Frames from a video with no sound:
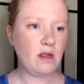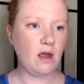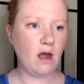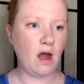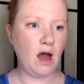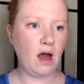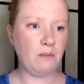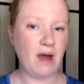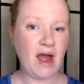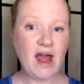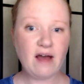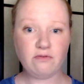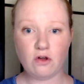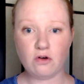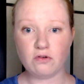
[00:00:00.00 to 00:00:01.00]
I
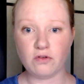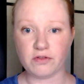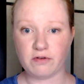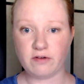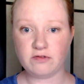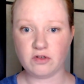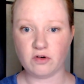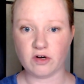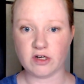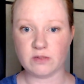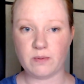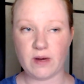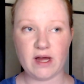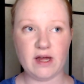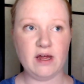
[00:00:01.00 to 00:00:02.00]
have local thrift stores,
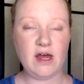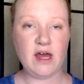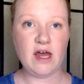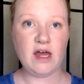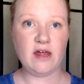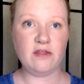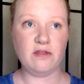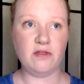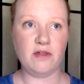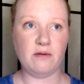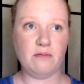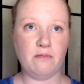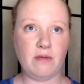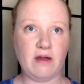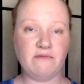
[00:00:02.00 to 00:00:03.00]
but the
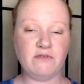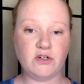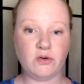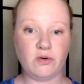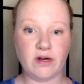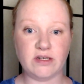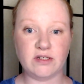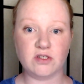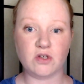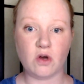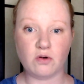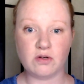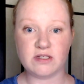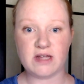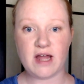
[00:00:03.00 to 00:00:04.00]
inventory is
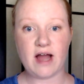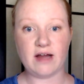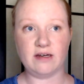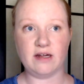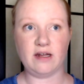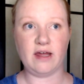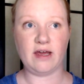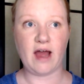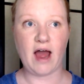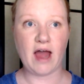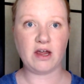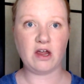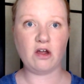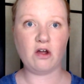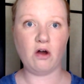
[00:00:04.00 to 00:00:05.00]
so stagnant. Like I
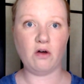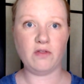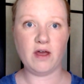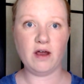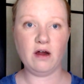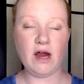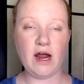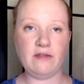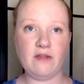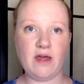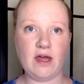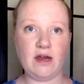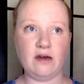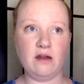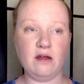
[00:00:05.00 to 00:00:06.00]
could go there and
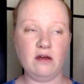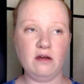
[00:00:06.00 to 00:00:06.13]
then